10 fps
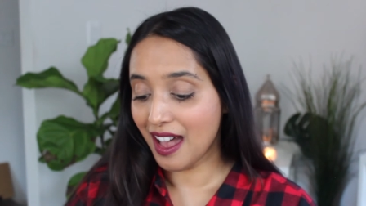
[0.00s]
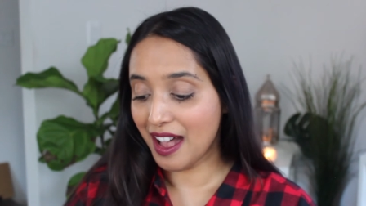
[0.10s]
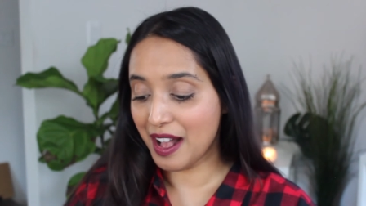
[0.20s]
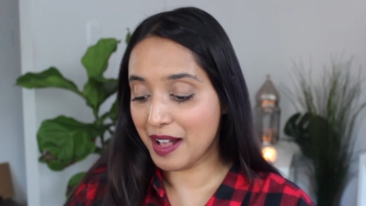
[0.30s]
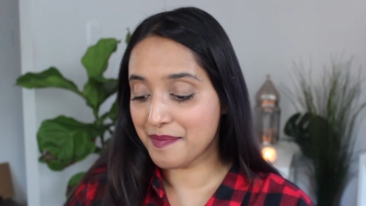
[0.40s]

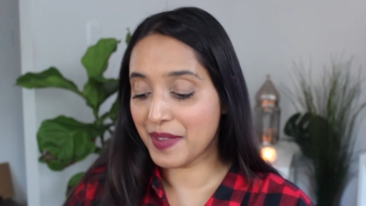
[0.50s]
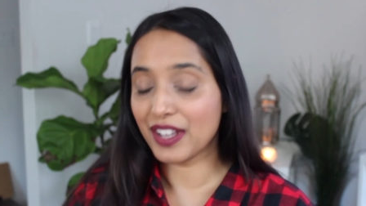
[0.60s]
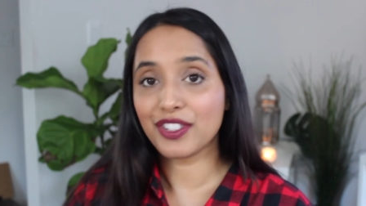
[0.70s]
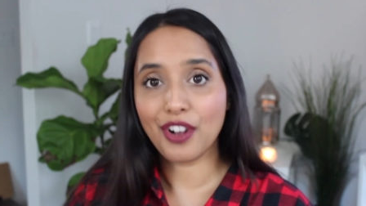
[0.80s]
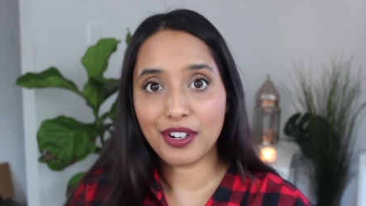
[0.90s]
I
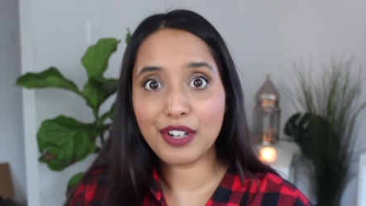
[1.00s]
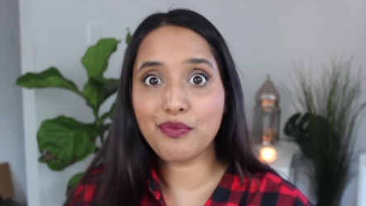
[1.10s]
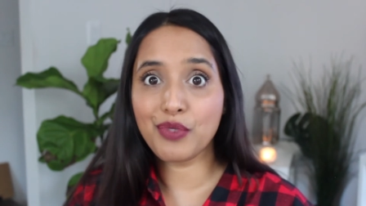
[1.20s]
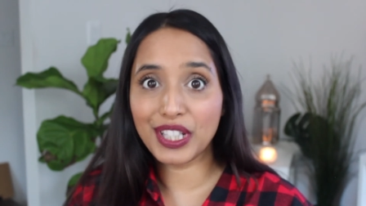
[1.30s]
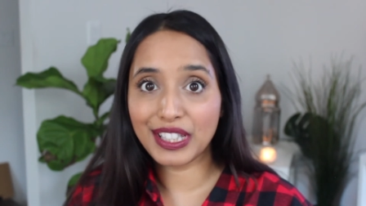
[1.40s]

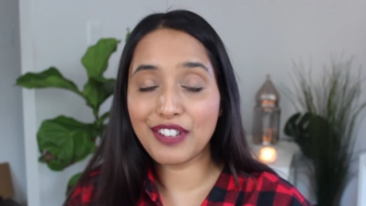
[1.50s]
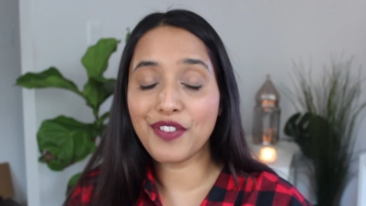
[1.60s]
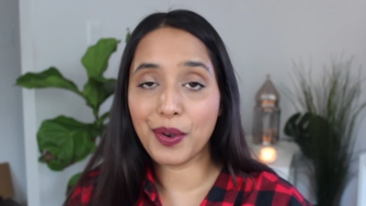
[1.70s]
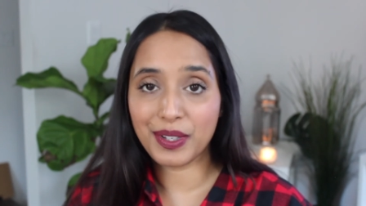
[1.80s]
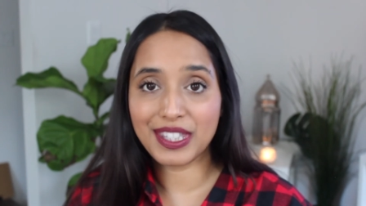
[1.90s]
started really
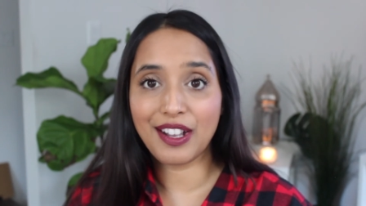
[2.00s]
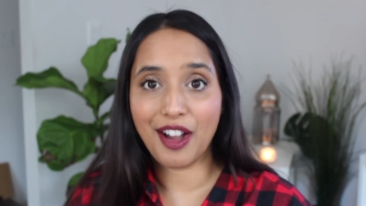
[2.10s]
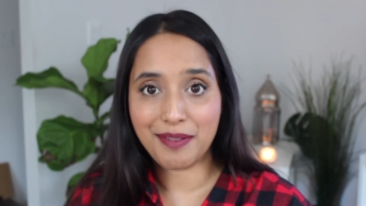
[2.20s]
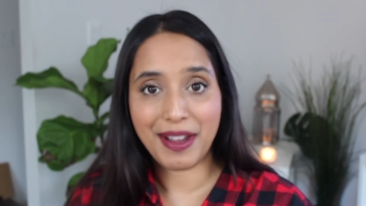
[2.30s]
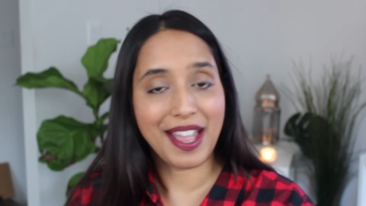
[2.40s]
focusing
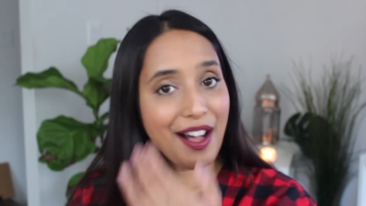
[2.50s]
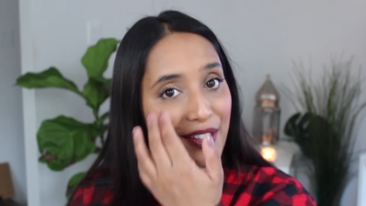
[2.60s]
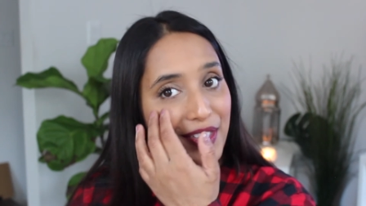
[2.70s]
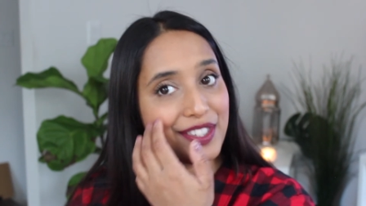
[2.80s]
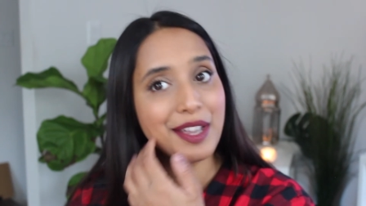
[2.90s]
on my
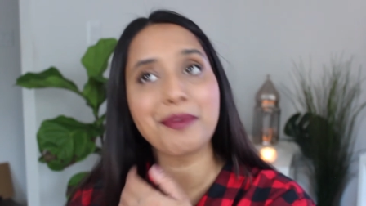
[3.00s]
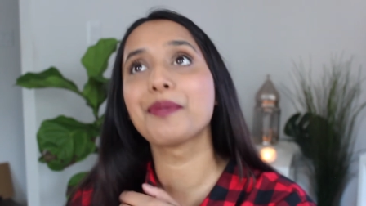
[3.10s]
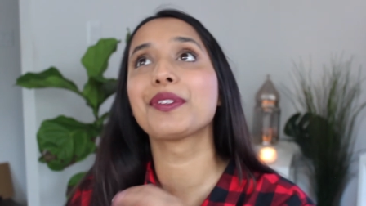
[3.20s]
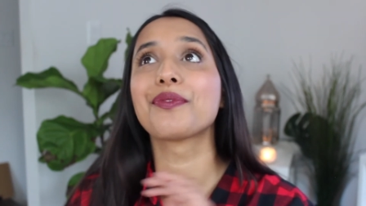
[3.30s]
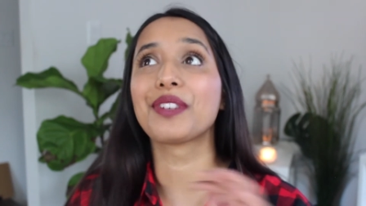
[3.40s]
health. Summer
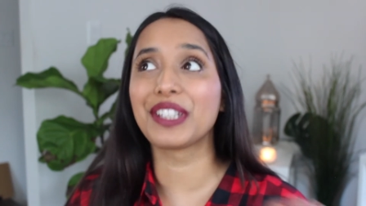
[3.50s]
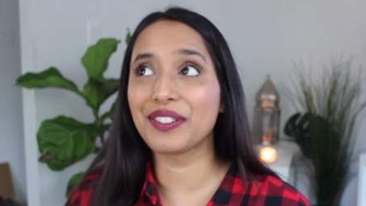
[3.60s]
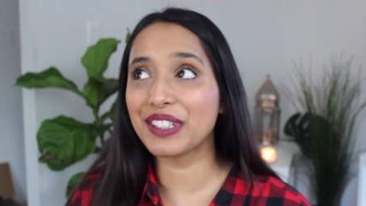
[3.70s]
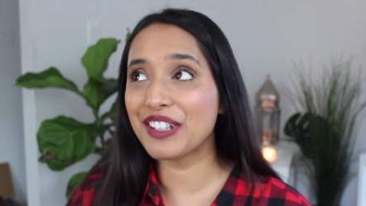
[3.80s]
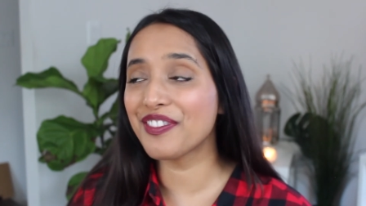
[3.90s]
was really,
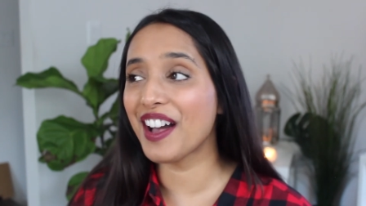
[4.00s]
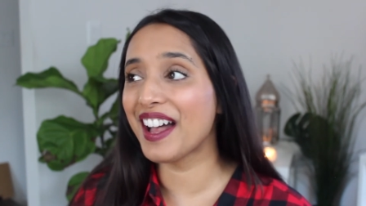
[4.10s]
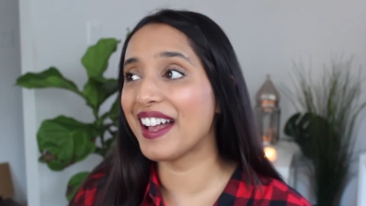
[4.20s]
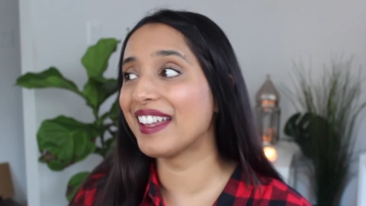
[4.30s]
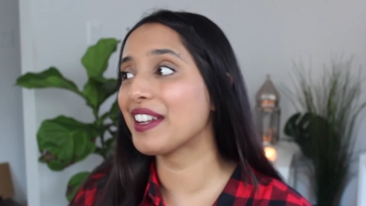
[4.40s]
really
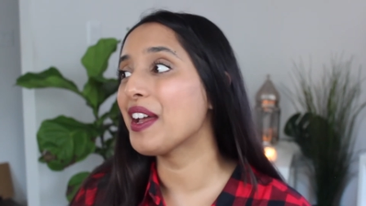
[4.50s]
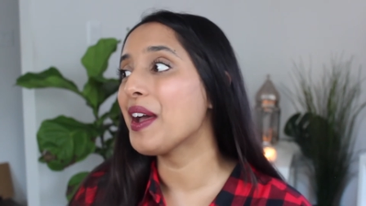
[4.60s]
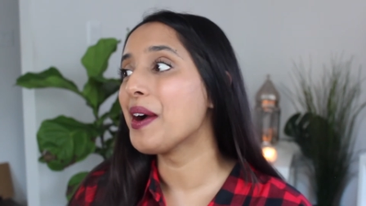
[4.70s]
fun.